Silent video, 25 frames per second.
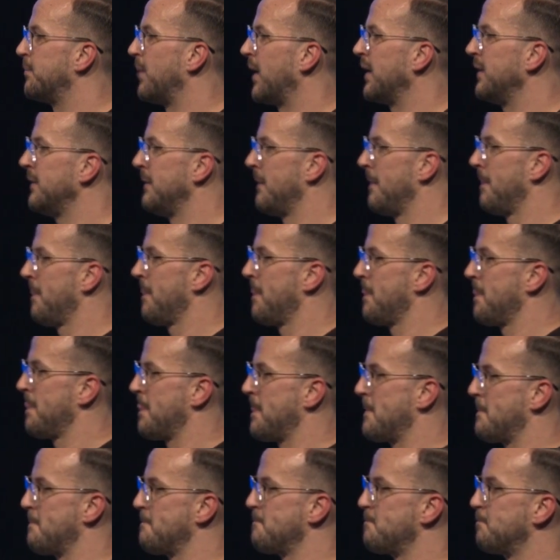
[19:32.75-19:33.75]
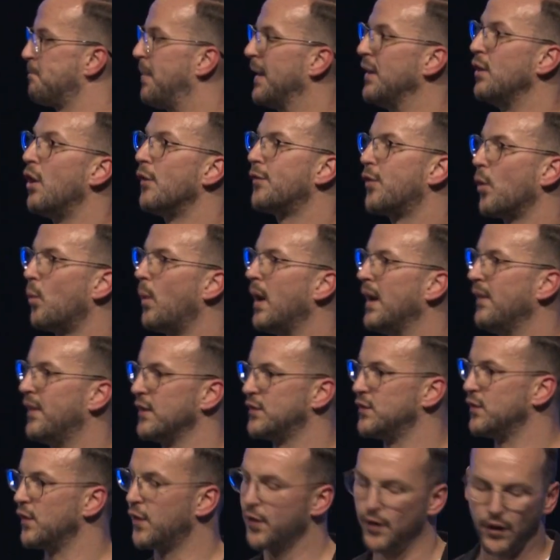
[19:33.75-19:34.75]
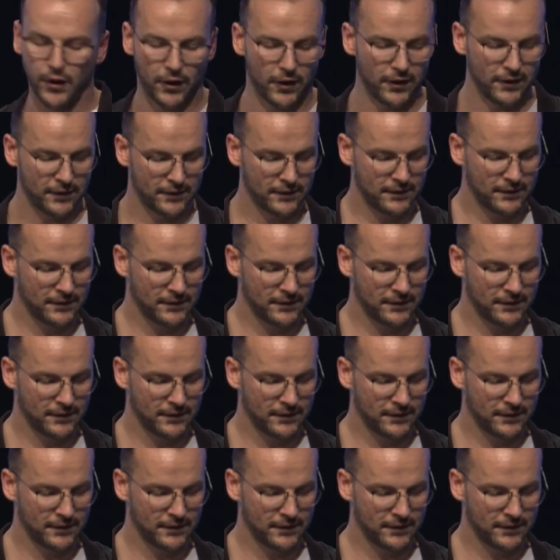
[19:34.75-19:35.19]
but not the way that you thought?